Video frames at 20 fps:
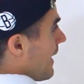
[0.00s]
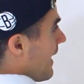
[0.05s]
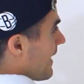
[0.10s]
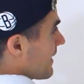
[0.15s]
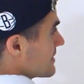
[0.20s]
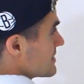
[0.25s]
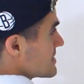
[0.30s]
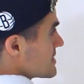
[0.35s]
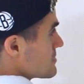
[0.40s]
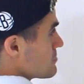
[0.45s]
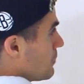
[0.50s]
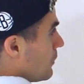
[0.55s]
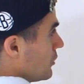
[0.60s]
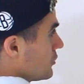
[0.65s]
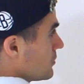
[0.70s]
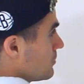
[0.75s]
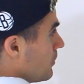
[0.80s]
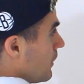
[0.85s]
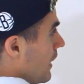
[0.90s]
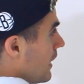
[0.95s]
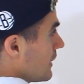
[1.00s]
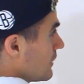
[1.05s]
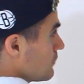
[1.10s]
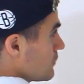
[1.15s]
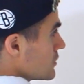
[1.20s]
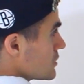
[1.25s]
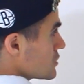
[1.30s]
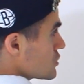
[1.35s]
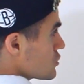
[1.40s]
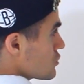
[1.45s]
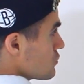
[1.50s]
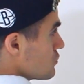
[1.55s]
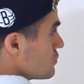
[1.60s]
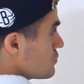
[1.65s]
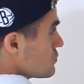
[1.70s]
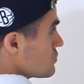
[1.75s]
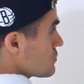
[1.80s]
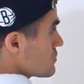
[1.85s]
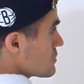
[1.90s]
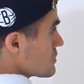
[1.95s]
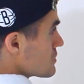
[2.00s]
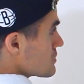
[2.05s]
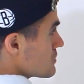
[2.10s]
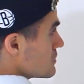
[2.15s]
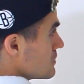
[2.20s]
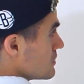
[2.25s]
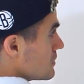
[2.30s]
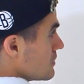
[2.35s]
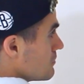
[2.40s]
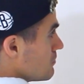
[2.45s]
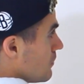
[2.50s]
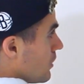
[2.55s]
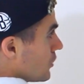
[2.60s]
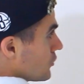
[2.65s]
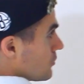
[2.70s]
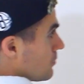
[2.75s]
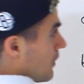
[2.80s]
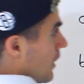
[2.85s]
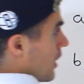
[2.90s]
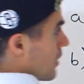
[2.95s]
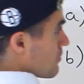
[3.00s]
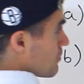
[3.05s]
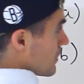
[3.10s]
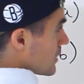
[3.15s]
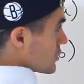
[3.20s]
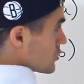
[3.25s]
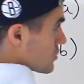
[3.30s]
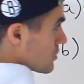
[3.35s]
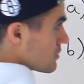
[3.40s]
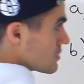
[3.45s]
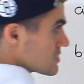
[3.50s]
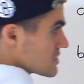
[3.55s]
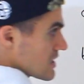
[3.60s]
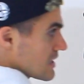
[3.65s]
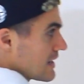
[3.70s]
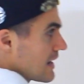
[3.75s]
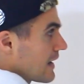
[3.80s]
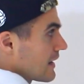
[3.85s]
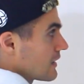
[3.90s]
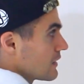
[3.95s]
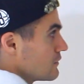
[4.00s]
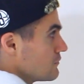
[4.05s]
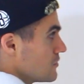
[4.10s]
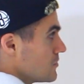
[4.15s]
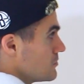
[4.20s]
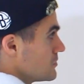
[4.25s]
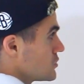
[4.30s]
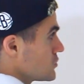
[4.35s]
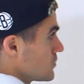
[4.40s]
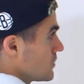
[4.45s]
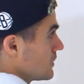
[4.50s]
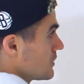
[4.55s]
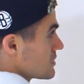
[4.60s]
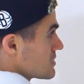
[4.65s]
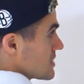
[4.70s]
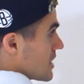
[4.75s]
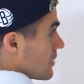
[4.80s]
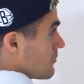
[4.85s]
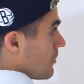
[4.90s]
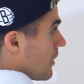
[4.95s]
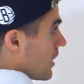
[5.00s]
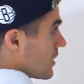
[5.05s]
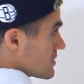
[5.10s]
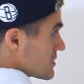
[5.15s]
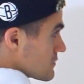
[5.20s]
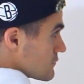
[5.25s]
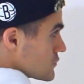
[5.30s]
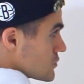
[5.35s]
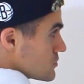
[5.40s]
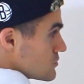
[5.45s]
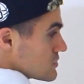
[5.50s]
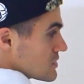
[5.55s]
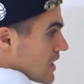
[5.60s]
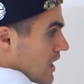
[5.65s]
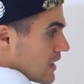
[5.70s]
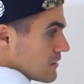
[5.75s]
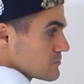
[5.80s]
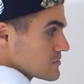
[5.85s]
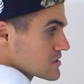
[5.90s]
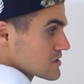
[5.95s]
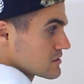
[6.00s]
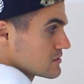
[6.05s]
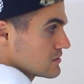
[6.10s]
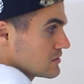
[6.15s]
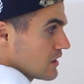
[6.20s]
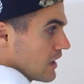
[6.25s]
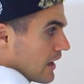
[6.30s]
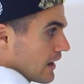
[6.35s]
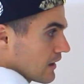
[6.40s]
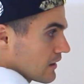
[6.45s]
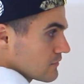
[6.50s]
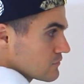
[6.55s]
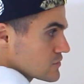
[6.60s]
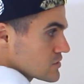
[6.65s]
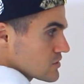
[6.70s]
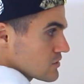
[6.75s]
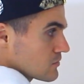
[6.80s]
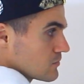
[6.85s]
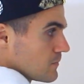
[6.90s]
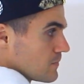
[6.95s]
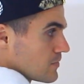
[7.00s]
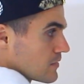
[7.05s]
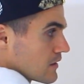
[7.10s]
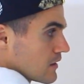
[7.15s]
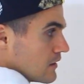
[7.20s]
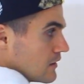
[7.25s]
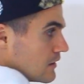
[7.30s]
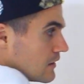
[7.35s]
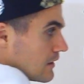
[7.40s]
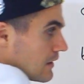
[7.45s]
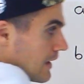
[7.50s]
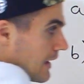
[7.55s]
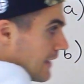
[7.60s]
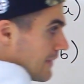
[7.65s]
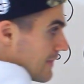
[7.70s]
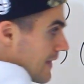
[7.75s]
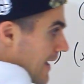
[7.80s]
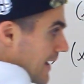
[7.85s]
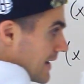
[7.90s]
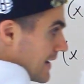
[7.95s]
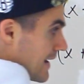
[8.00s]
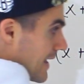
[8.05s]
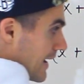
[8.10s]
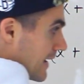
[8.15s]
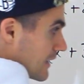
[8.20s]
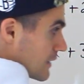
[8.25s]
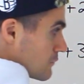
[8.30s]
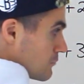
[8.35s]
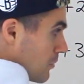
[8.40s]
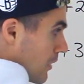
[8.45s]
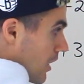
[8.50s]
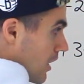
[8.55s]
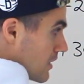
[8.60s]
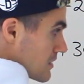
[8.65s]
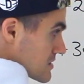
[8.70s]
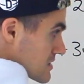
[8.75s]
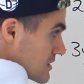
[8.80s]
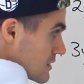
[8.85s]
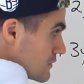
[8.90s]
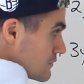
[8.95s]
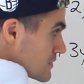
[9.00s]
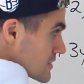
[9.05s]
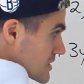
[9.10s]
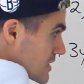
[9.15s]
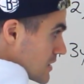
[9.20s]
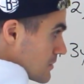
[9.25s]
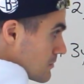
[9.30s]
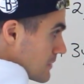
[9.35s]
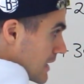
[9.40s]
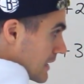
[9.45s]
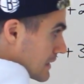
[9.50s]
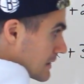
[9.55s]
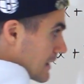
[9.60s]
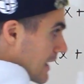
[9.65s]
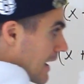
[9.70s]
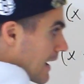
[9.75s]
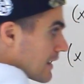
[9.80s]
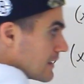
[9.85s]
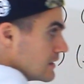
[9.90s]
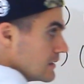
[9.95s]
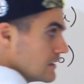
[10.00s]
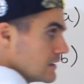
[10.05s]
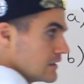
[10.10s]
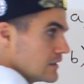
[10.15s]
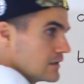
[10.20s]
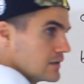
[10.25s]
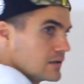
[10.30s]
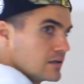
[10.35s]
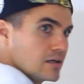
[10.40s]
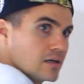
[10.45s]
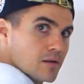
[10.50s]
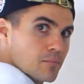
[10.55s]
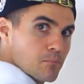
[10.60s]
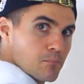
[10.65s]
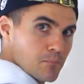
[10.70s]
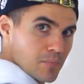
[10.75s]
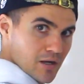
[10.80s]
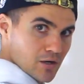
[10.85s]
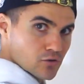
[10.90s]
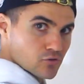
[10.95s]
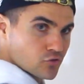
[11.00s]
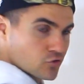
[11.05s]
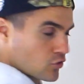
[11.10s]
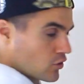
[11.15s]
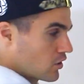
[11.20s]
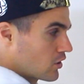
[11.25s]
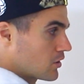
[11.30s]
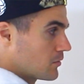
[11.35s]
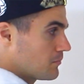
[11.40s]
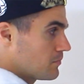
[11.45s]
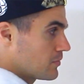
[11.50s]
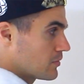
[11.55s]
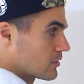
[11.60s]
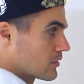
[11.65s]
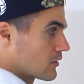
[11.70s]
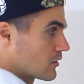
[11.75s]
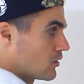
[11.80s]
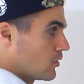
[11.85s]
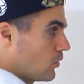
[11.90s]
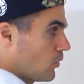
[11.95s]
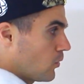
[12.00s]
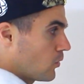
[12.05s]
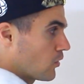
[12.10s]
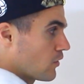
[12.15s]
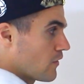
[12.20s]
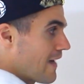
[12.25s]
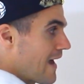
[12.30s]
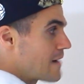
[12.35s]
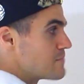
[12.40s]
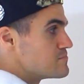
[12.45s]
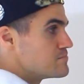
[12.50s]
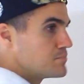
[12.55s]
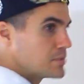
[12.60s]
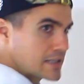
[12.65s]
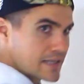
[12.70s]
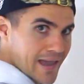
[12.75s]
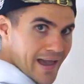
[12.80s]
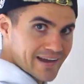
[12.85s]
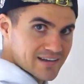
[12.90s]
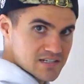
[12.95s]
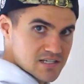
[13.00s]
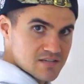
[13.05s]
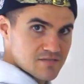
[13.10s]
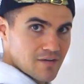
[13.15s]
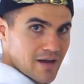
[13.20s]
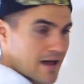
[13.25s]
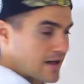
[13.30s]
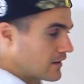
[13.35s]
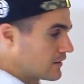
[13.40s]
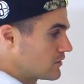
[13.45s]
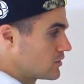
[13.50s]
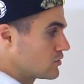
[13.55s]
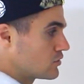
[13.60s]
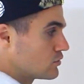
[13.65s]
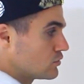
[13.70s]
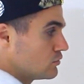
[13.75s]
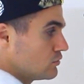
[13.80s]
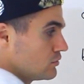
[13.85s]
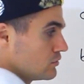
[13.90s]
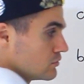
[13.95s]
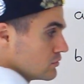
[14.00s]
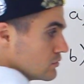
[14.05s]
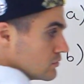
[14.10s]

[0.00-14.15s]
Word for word: x's, multiply them, the 2's, multiply and make sure there's a negative in between. There's like positive 2 times negative 2. And that negative positive is going to make that middle term or that bx value